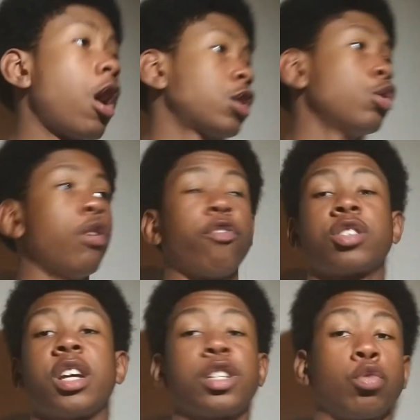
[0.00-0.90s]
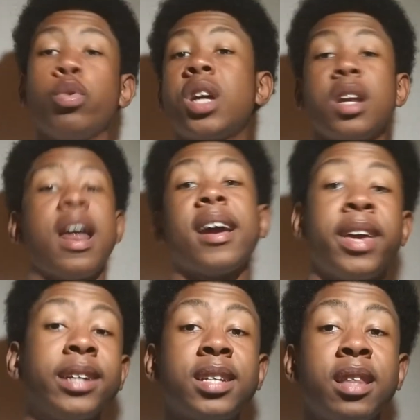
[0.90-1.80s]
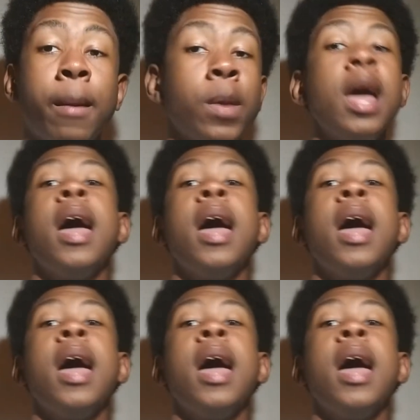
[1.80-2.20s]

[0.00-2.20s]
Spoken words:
on two different sections. We could not get to them.